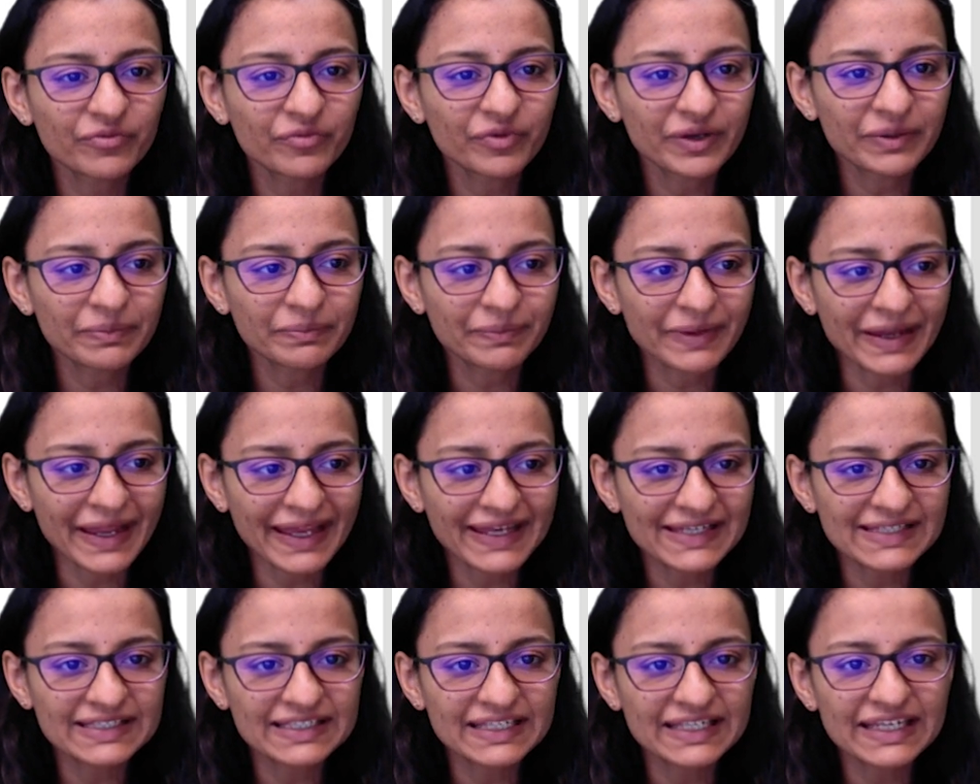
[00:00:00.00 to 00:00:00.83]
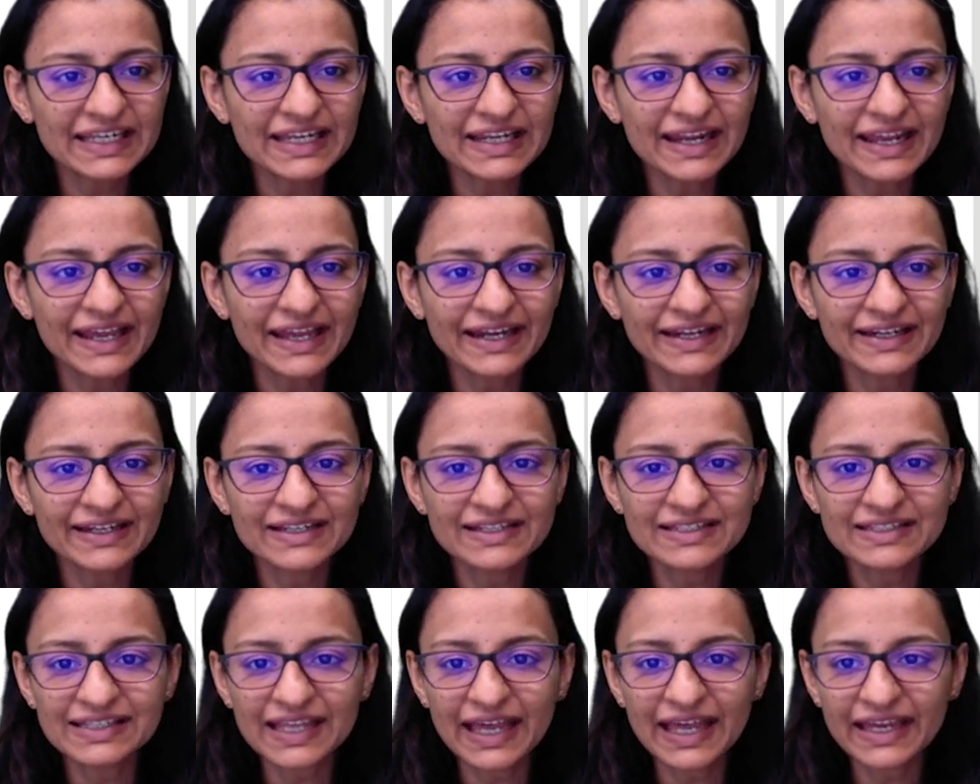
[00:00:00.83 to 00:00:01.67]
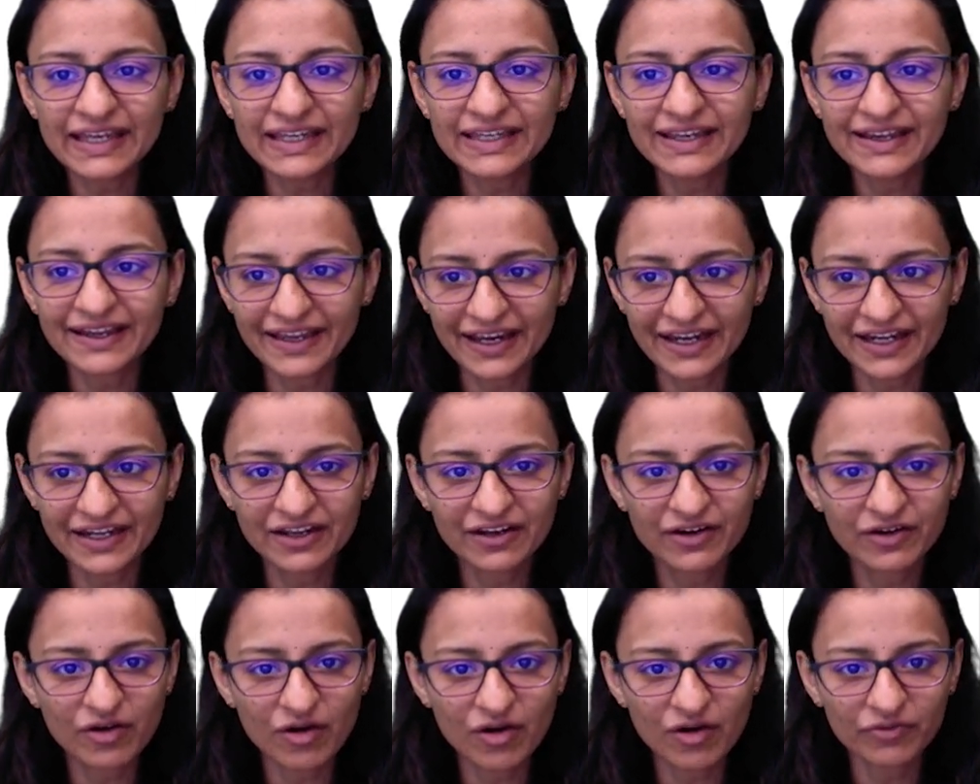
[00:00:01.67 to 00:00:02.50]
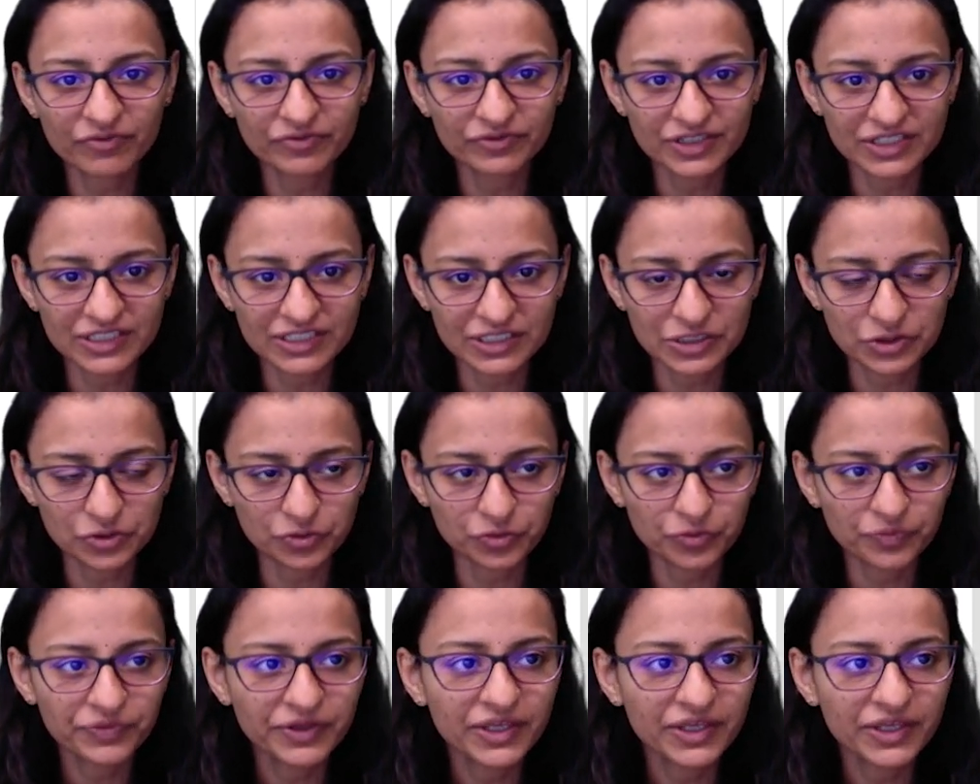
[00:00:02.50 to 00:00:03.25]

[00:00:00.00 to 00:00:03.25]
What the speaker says: one blank screen and designed a header of this too.